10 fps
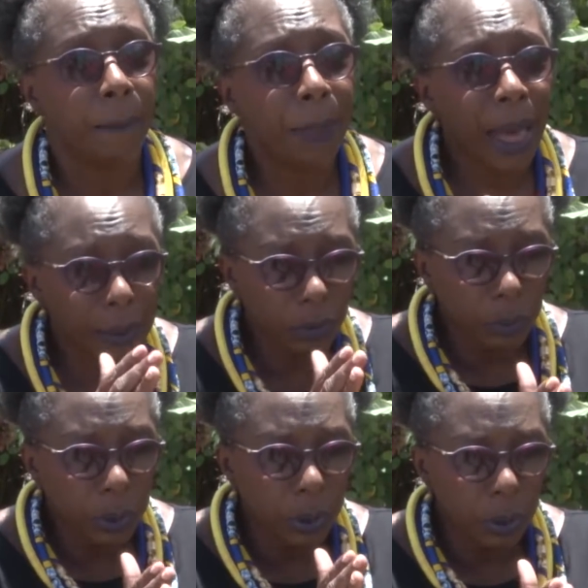Pat's
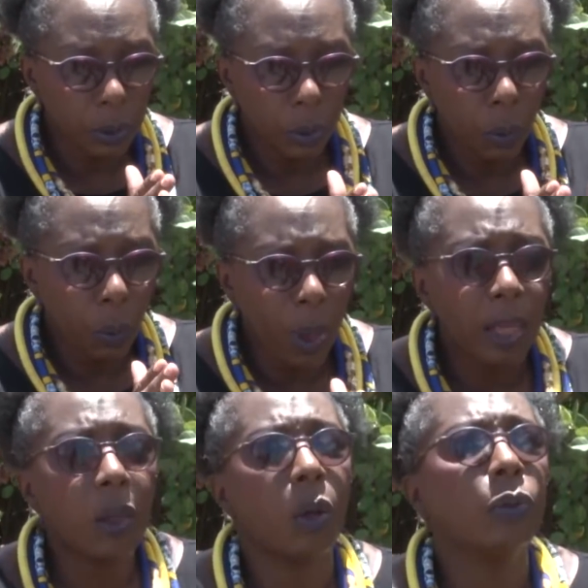were
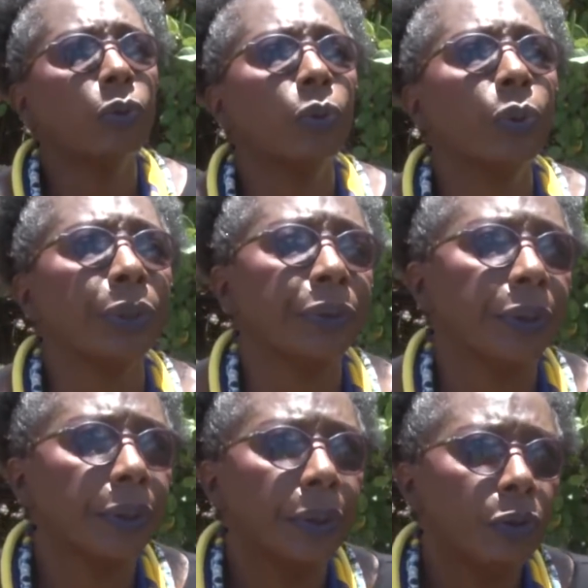well contoured.
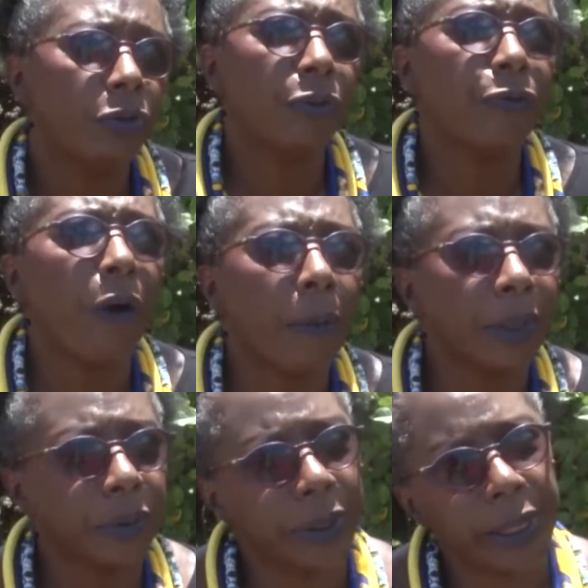She's a
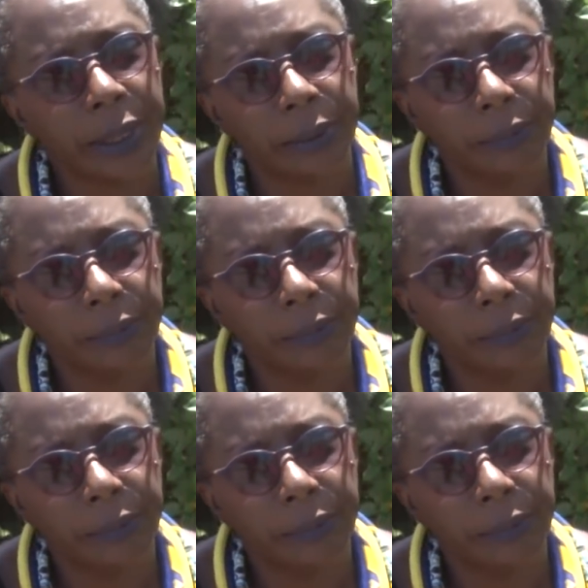farmer today.